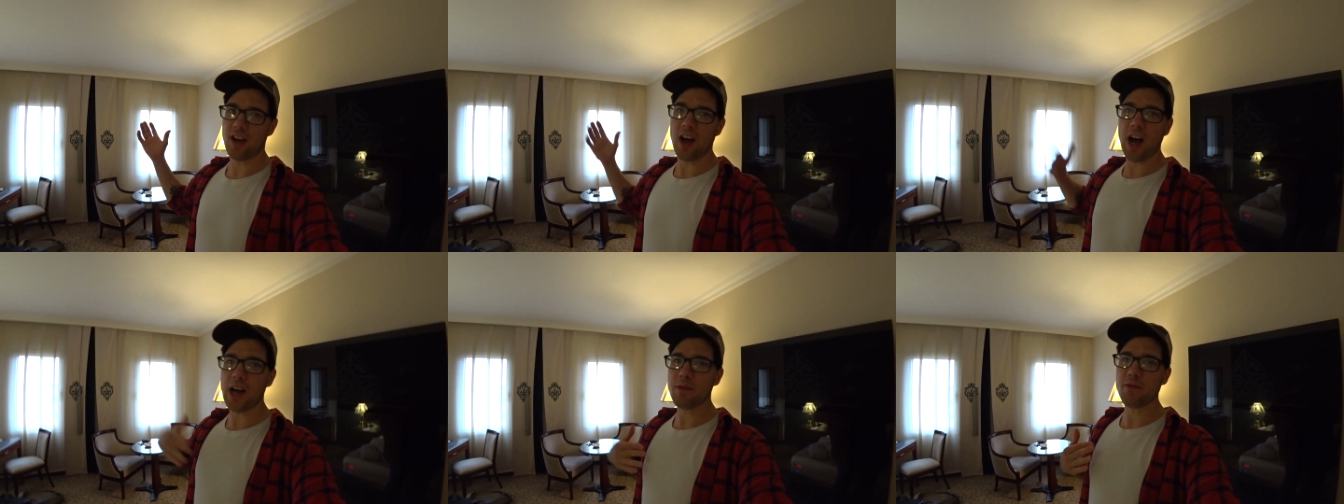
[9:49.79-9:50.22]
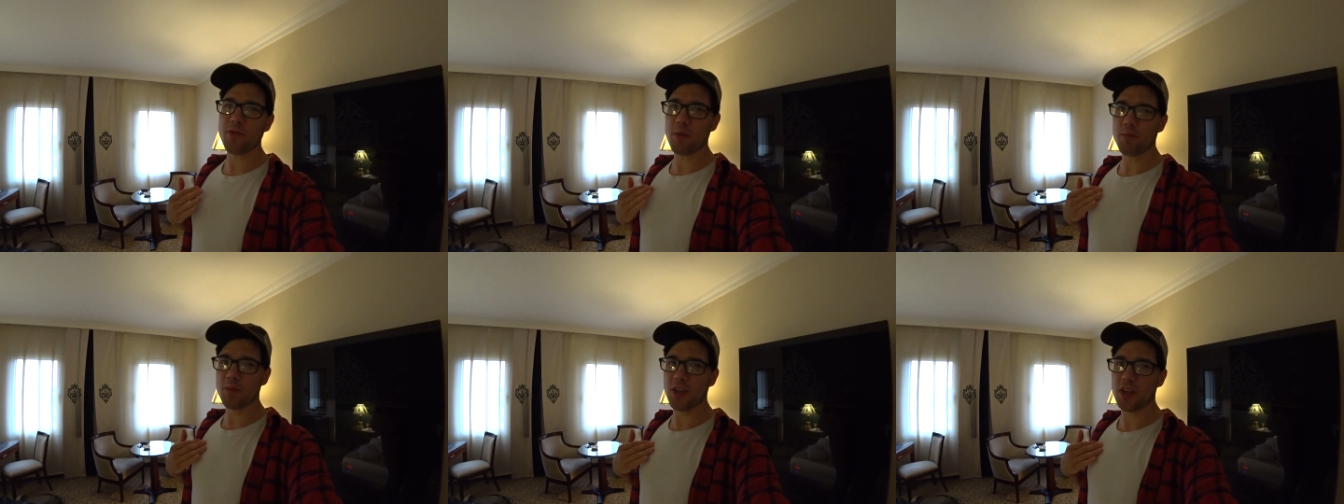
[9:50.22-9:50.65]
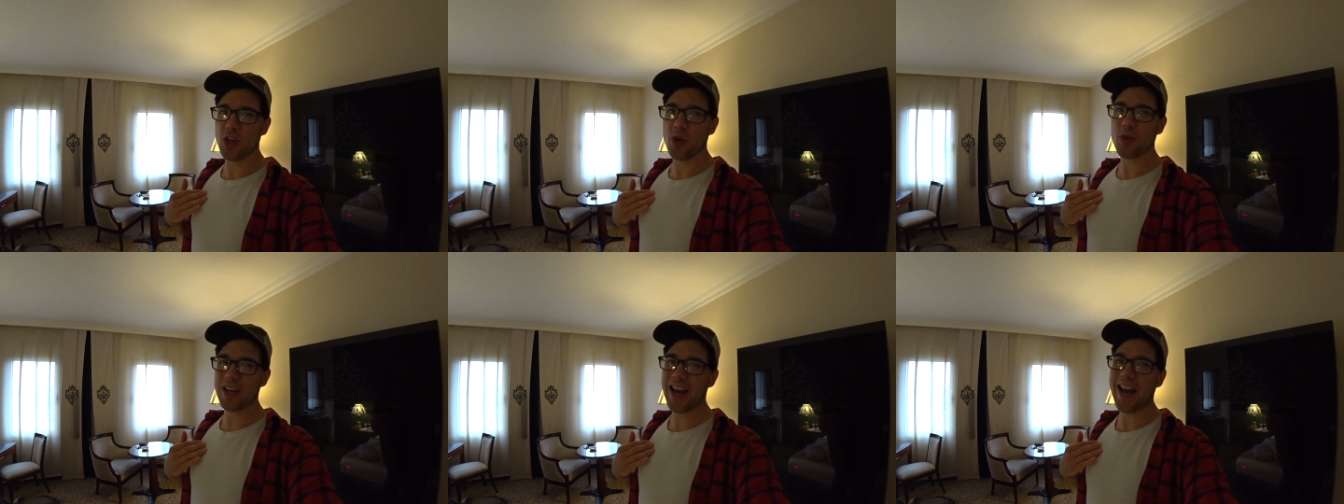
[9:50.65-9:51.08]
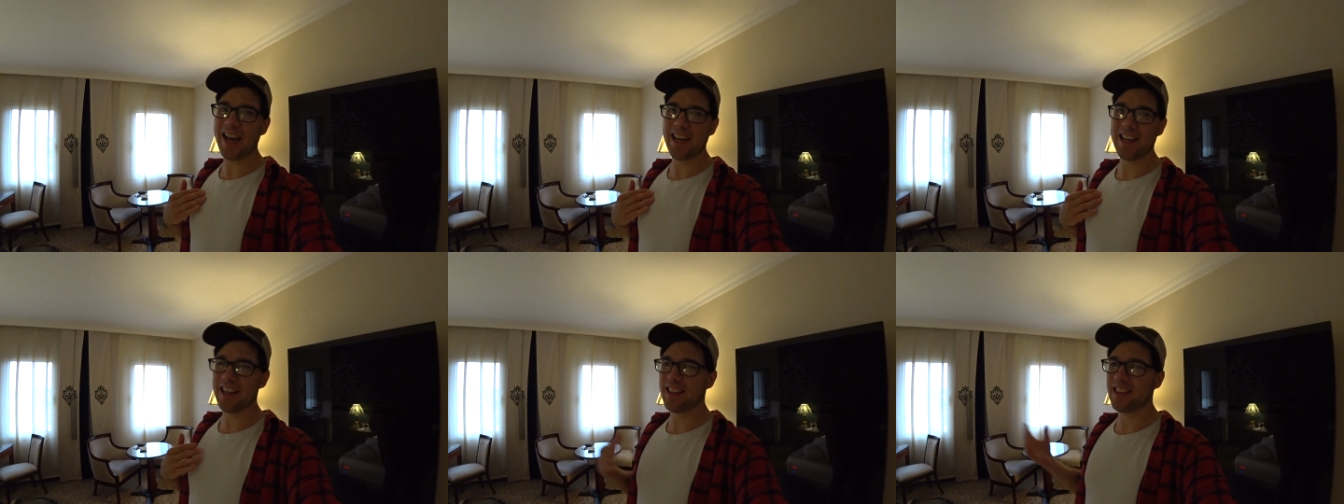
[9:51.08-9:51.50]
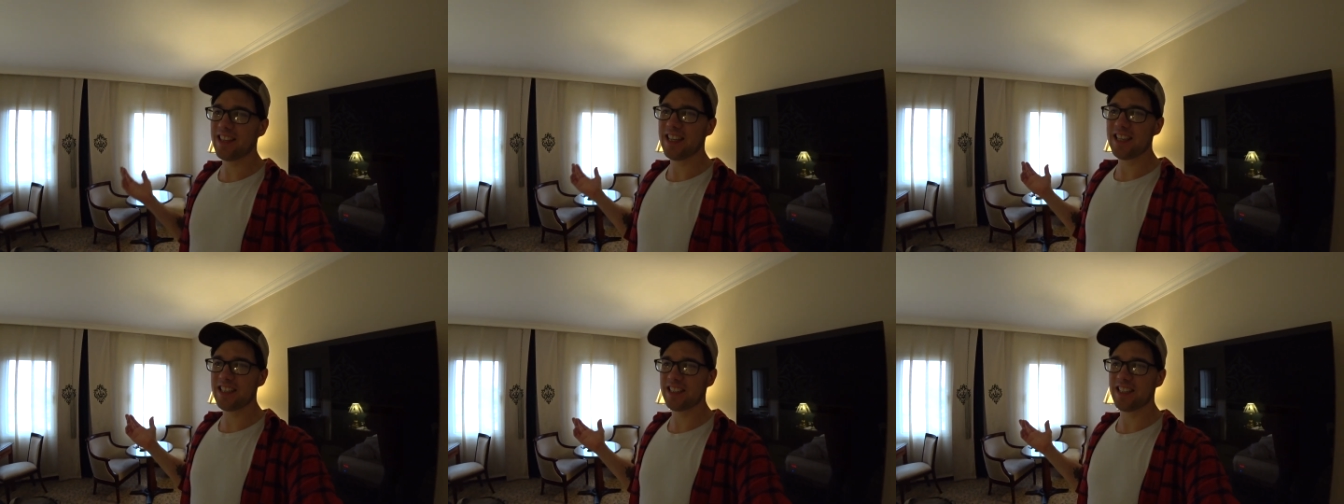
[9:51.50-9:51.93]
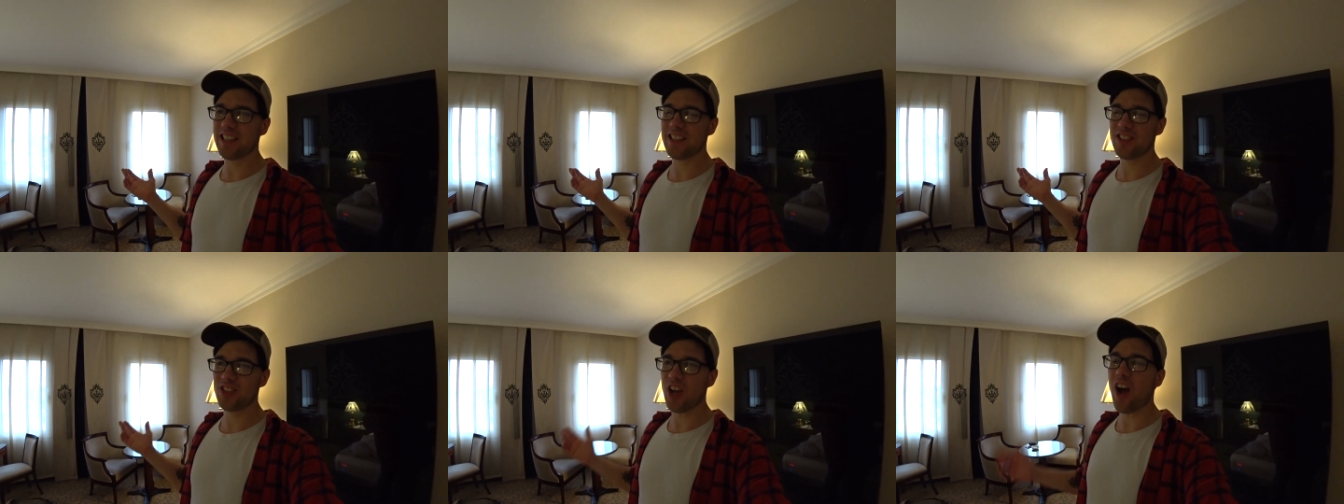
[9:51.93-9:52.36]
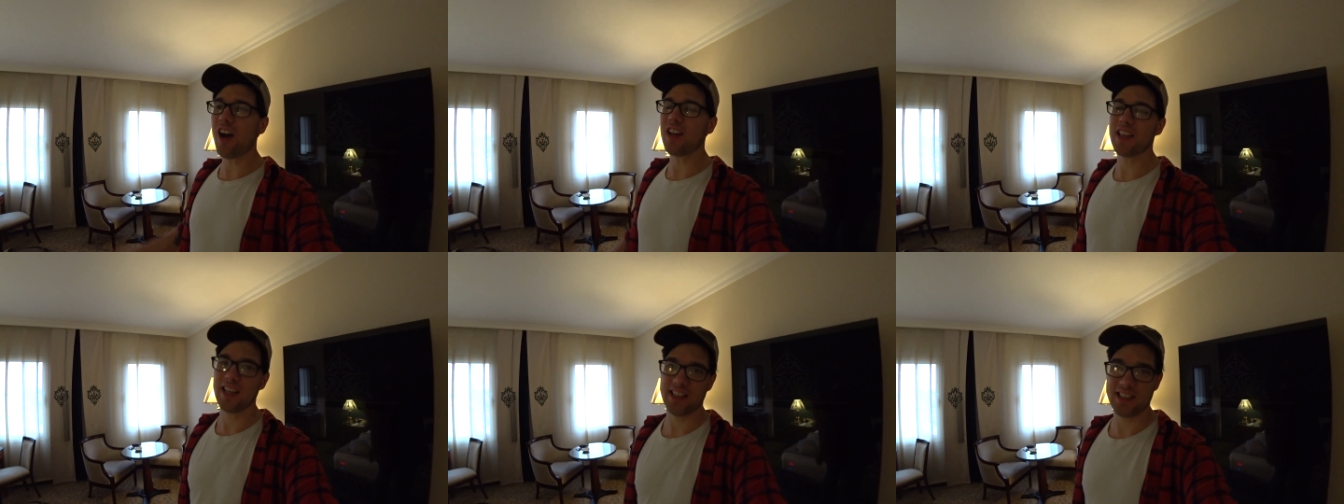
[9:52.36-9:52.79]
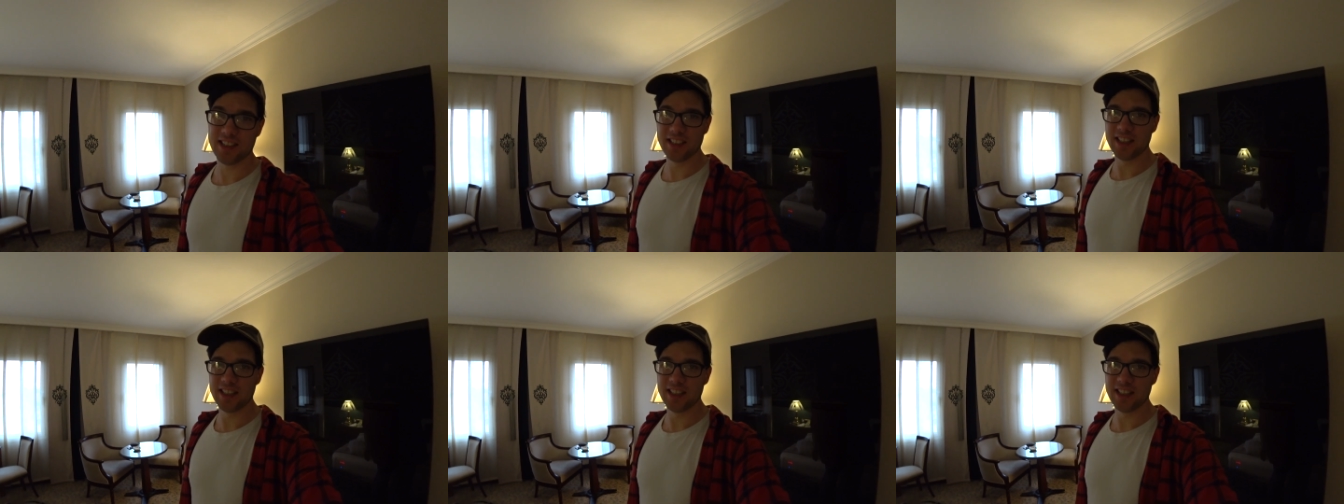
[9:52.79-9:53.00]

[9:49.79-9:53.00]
I'm from the U K and this is Turkey.